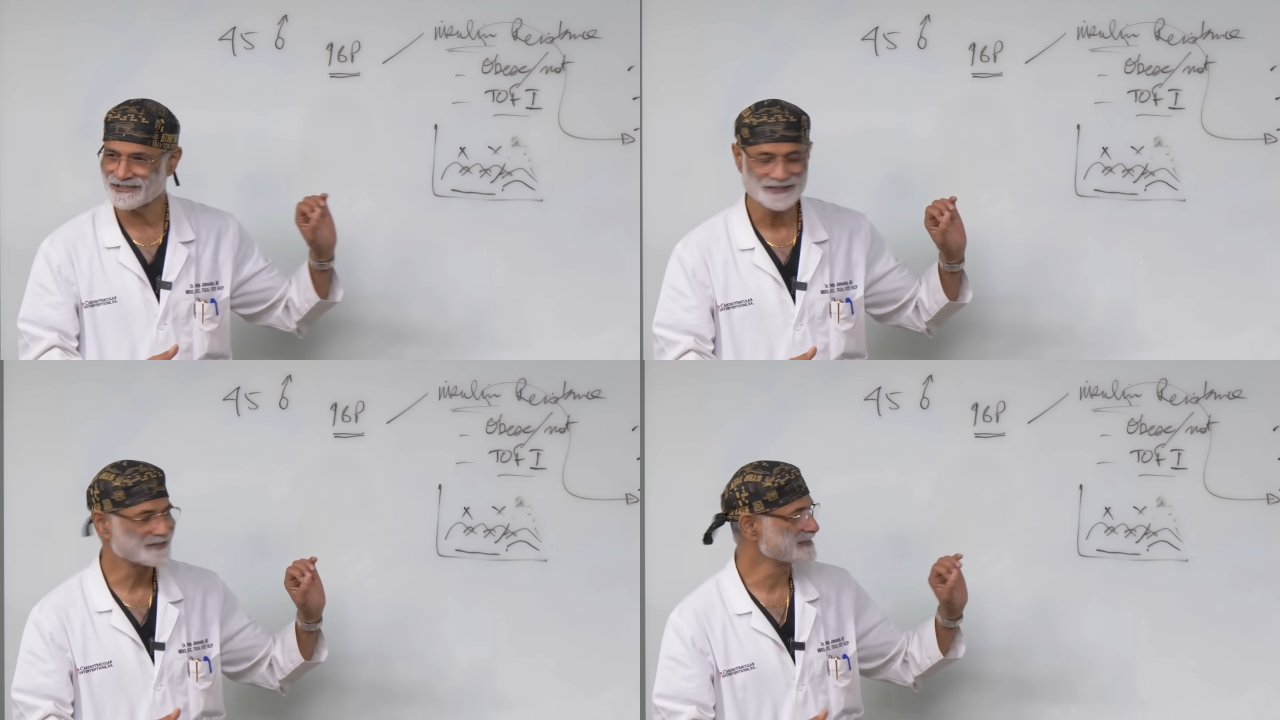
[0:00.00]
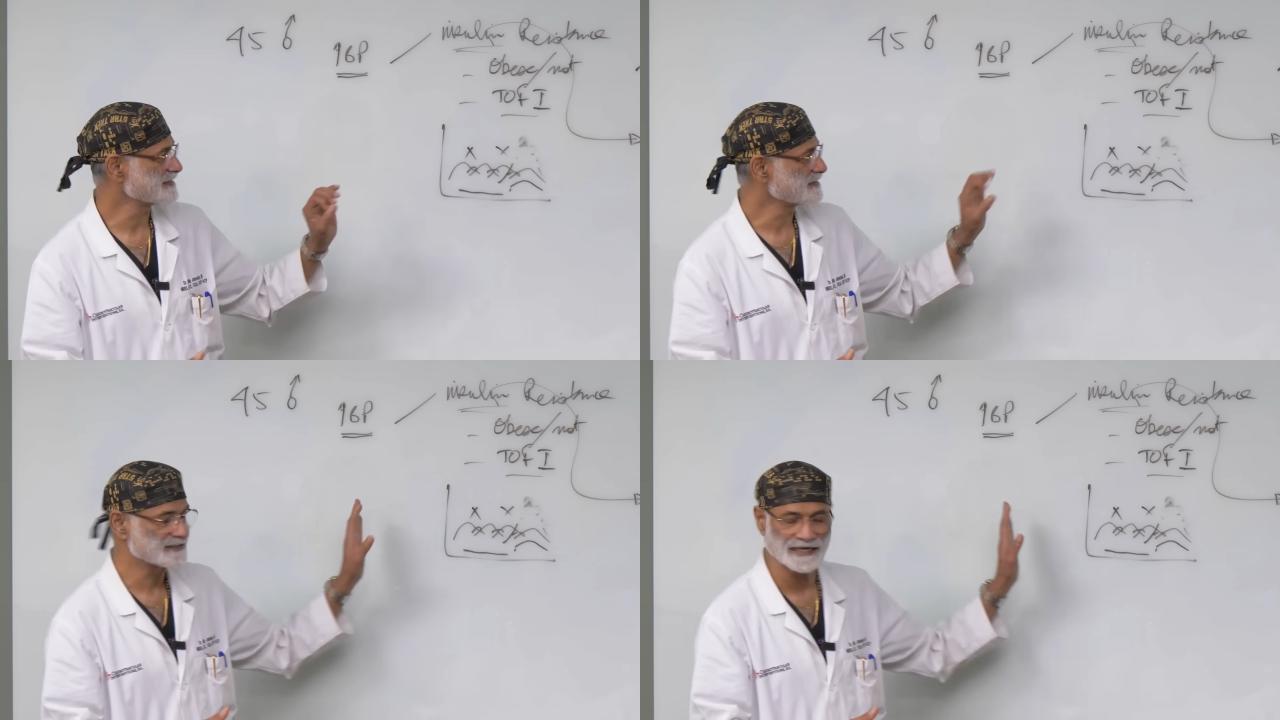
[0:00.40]
insulin
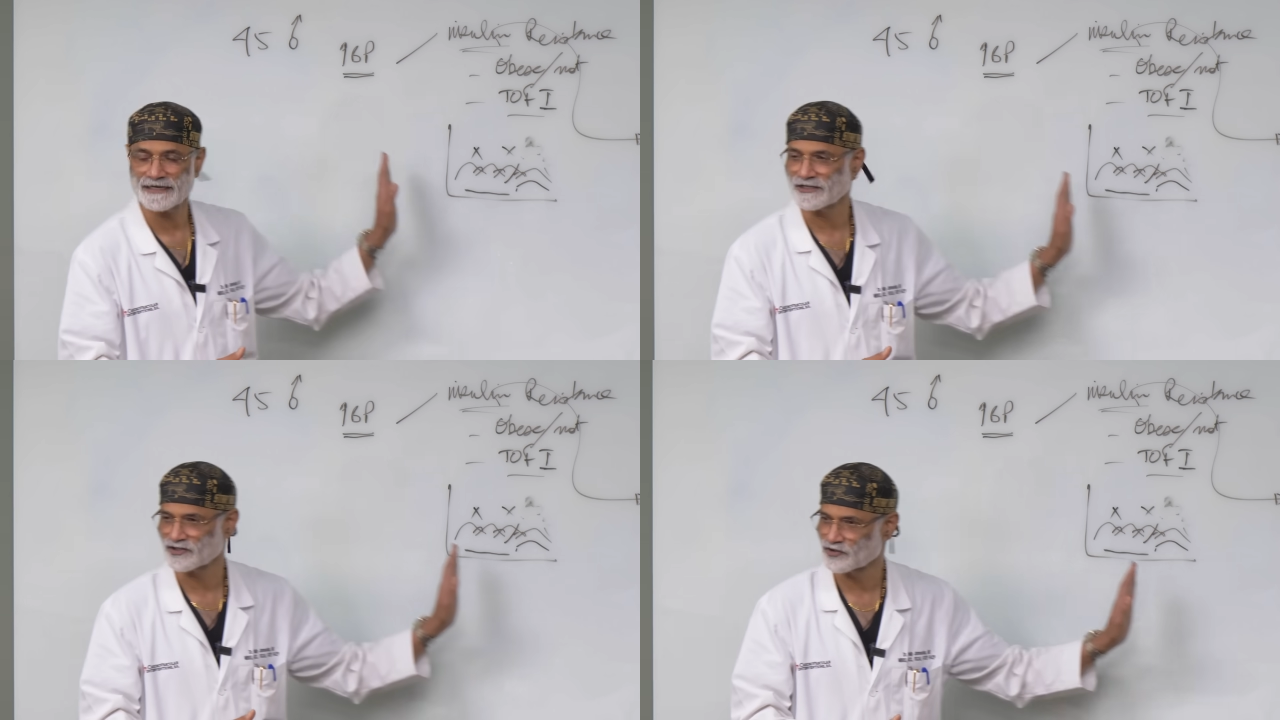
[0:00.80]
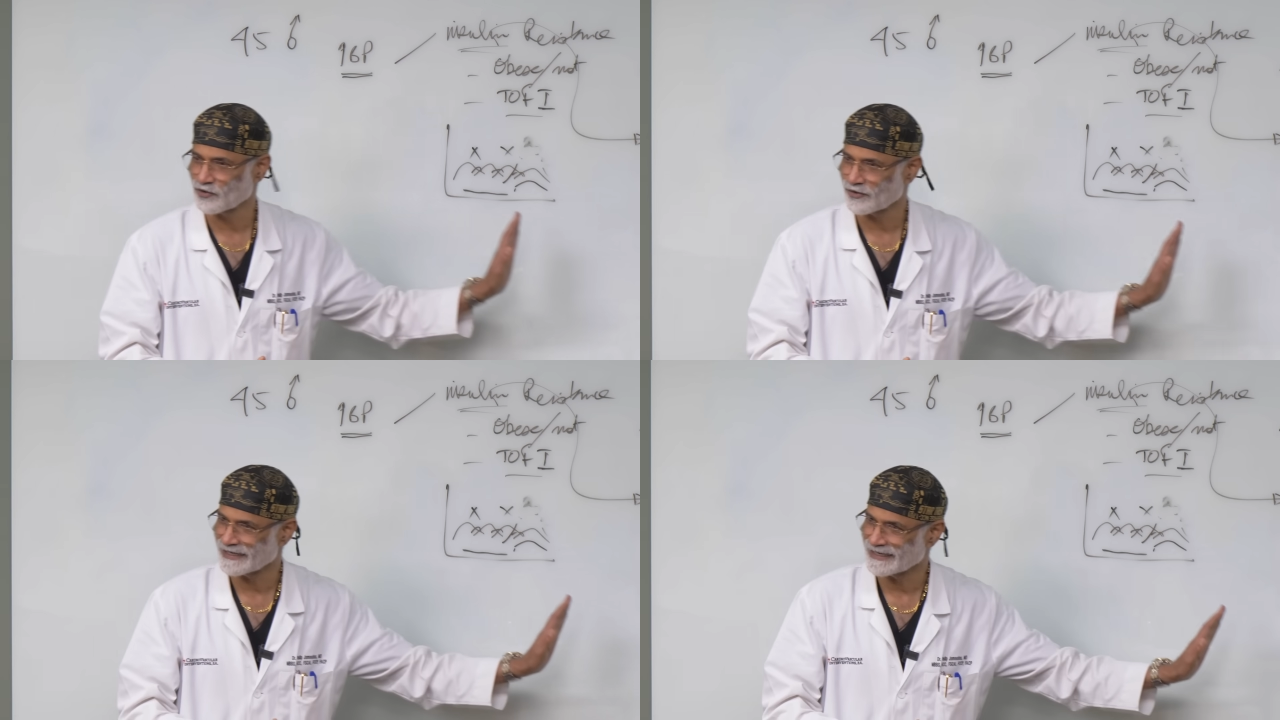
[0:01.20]
resistance and his
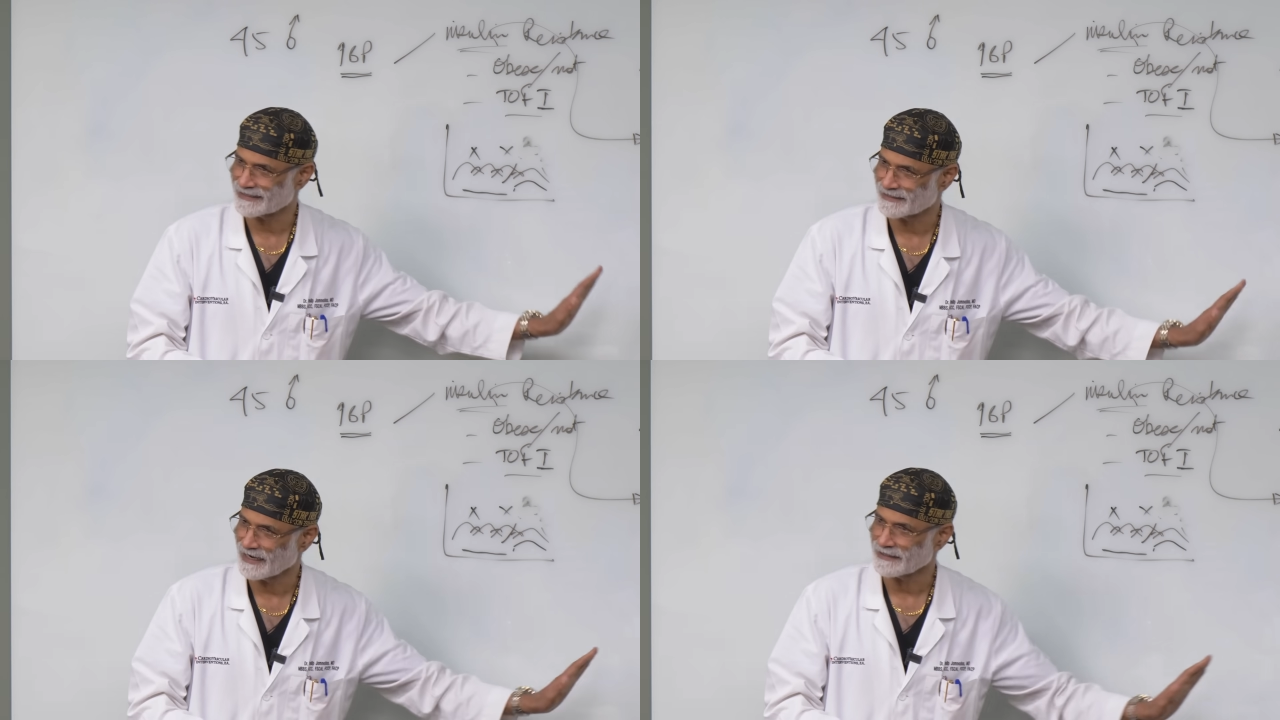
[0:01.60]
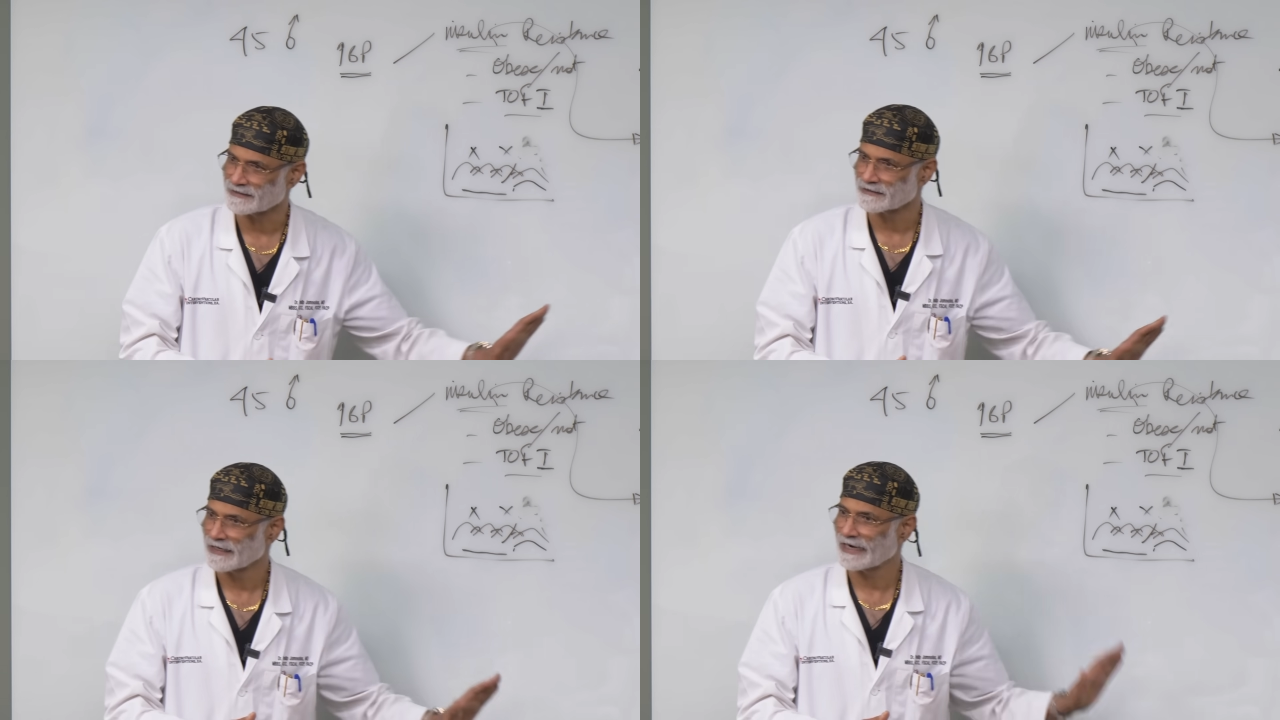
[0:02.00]
snoring at night.